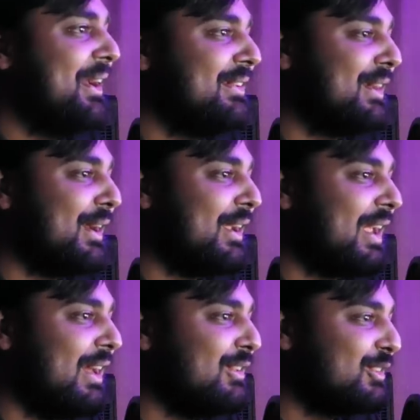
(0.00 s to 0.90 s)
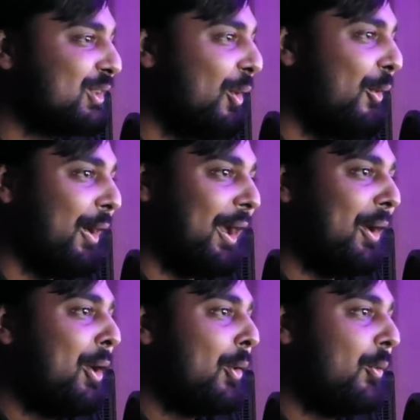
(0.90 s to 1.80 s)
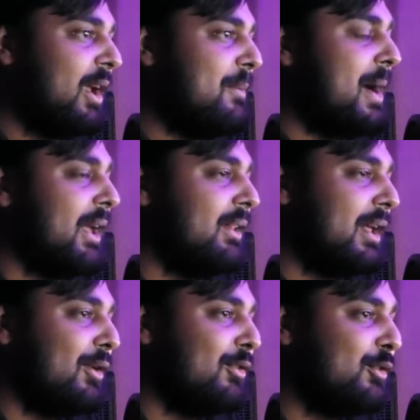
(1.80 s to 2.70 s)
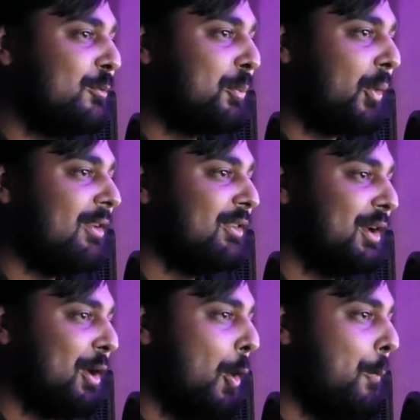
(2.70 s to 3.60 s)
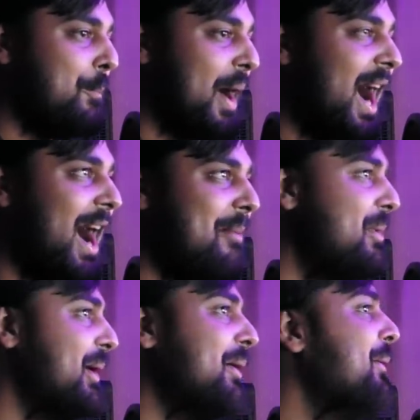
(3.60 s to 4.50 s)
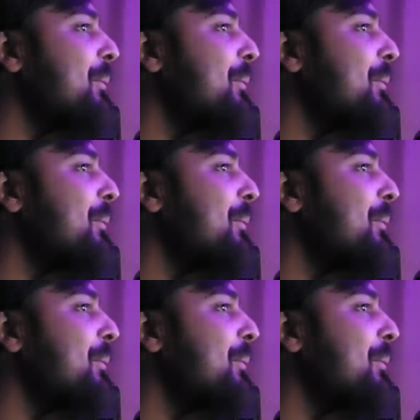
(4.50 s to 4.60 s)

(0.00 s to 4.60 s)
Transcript: It's like a kid's toy. Read my letters to President Obama.